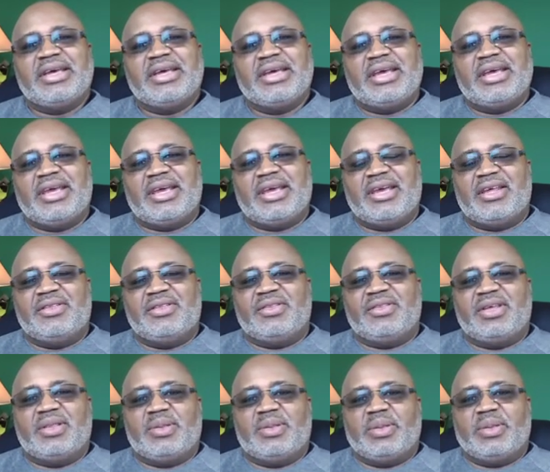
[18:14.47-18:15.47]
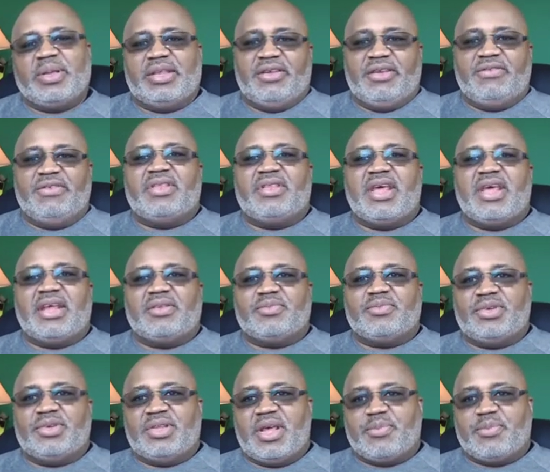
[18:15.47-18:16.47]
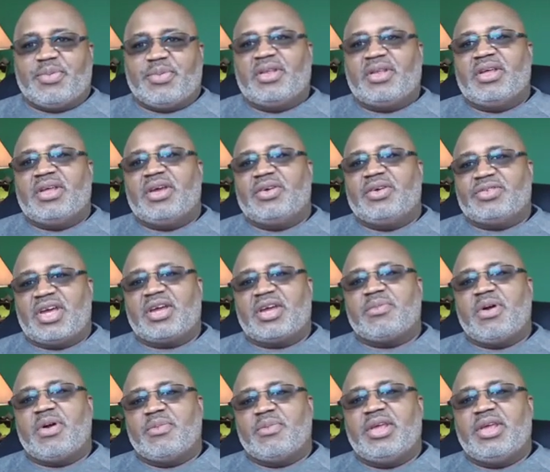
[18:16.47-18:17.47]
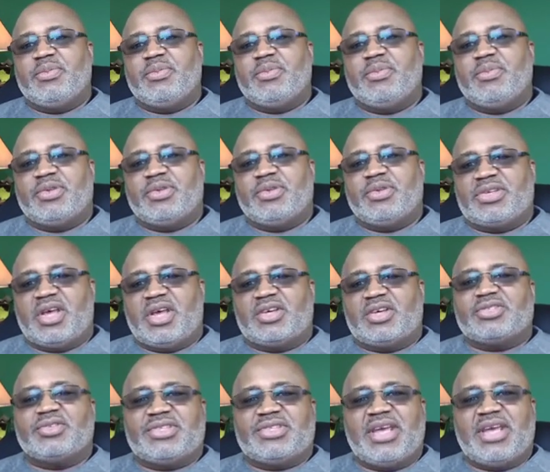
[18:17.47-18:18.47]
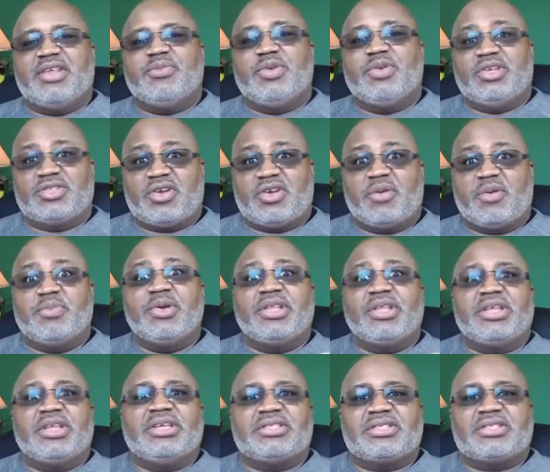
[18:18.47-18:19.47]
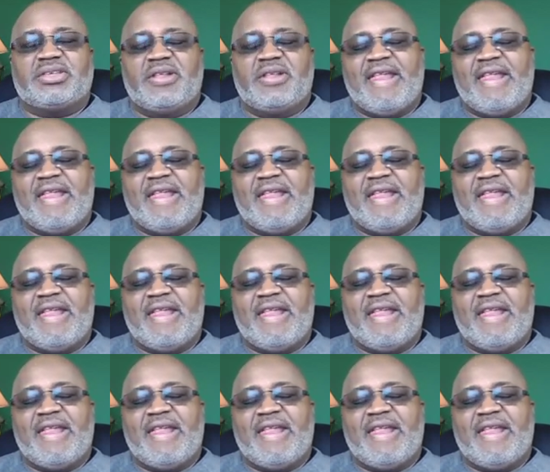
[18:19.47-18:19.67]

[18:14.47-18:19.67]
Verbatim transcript: And in and even in that in that parallel, it's talking about money, but also talent means our abilities.